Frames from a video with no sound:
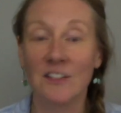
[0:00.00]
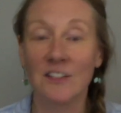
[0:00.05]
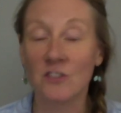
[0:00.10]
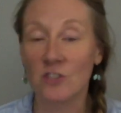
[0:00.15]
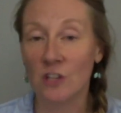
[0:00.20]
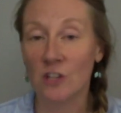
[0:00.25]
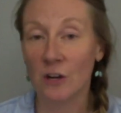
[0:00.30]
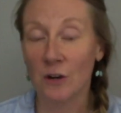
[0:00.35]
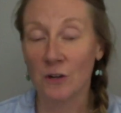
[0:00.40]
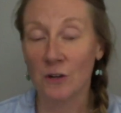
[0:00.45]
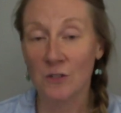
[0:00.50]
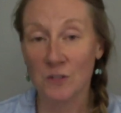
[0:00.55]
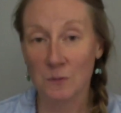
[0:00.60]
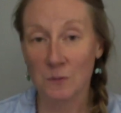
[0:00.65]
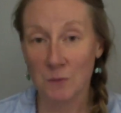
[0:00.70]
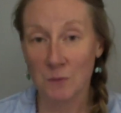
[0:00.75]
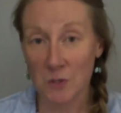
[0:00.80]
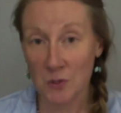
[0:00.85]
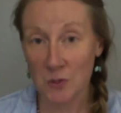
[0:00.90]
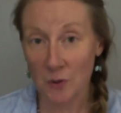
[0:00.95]
share,
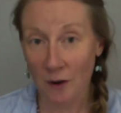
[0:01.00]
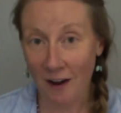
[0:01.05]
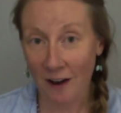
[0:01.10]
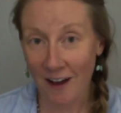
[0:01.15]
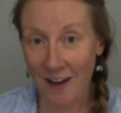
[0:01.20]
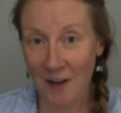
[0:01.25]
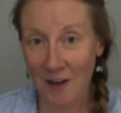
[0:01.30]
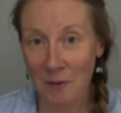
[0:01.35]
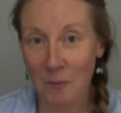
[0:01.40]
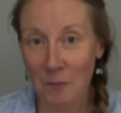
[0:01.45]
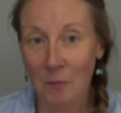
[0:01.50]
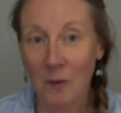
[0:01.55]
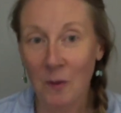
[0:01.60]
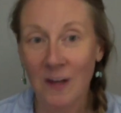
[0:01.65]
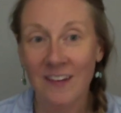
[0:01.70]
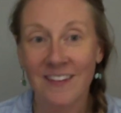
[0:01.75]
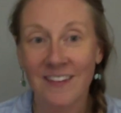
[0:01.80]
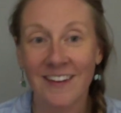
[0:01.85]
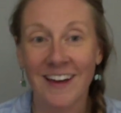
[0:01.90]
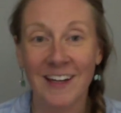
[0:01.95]
subscribe
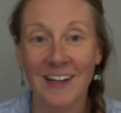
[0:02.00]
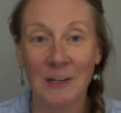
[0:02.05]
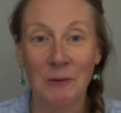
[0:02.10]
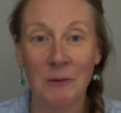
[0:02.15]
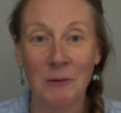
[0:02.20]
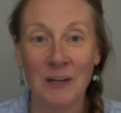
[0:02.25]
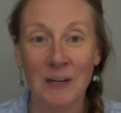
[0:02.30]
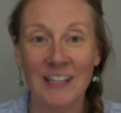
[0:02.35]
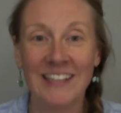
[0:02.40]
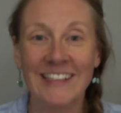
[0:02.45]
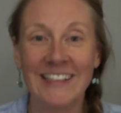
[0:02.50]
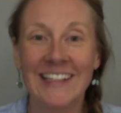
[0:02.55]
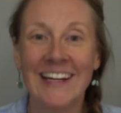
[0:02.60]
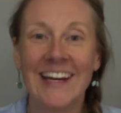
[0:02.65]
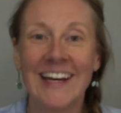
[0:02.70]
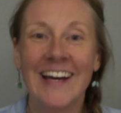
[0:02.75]
with anyone.